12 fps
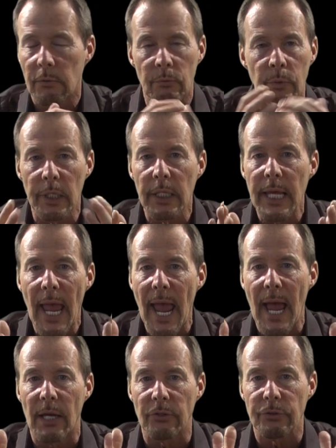really
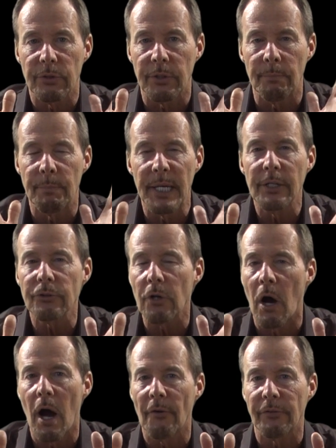has the biggest
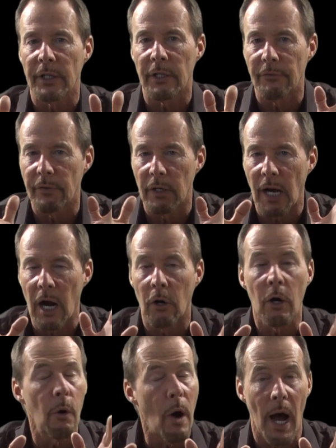offering of
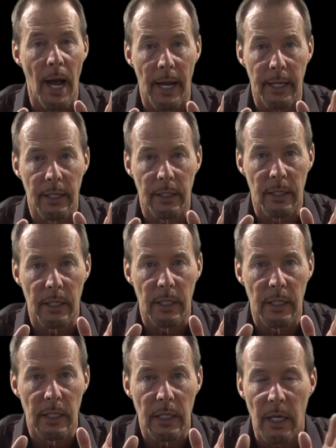ROI
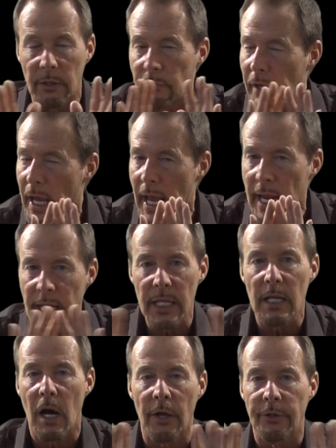than
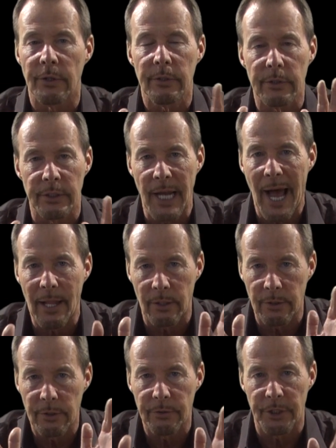any other
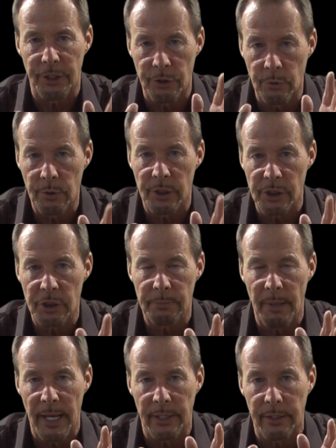dollar that you can
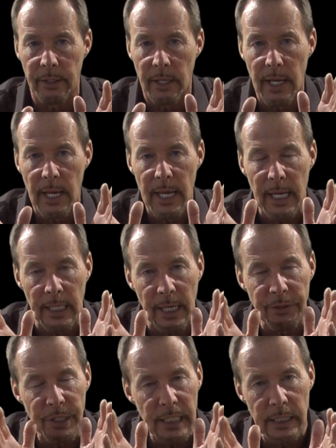spend. And
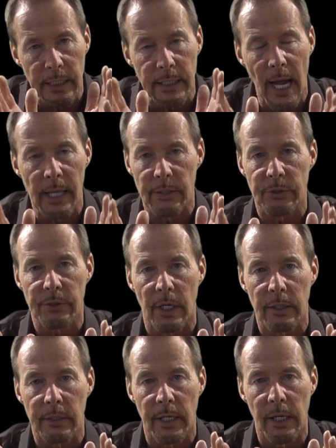I think you got to
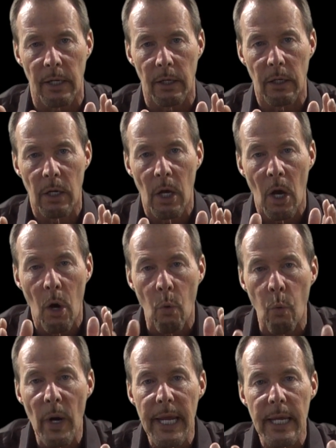start there.
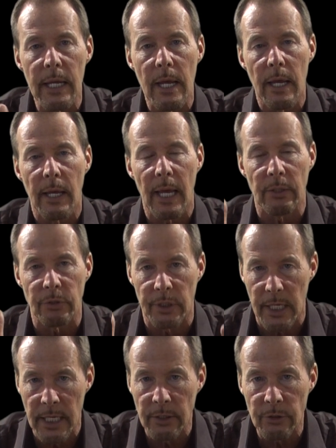We, as
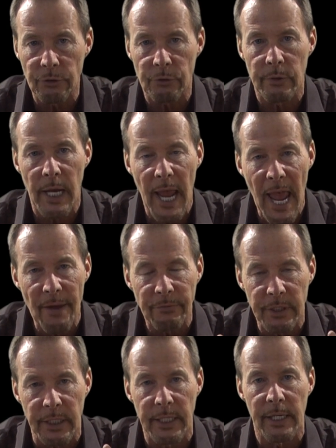an industry,
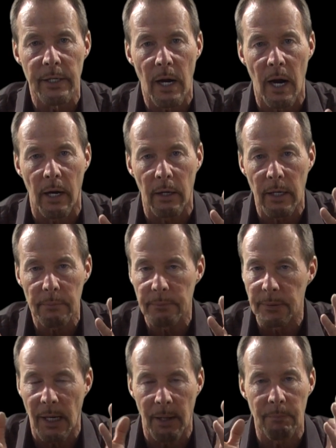have to get our
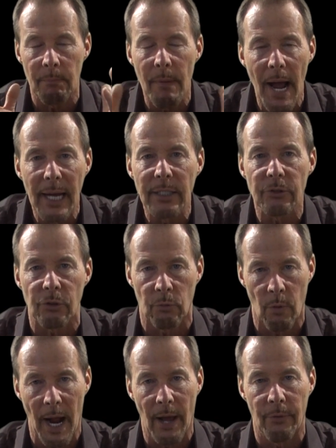minds
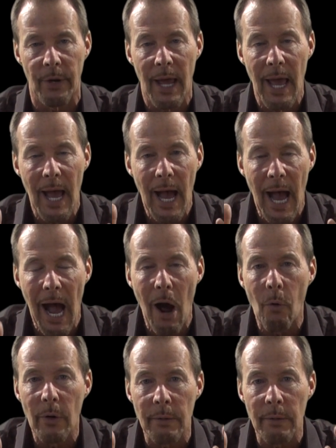around how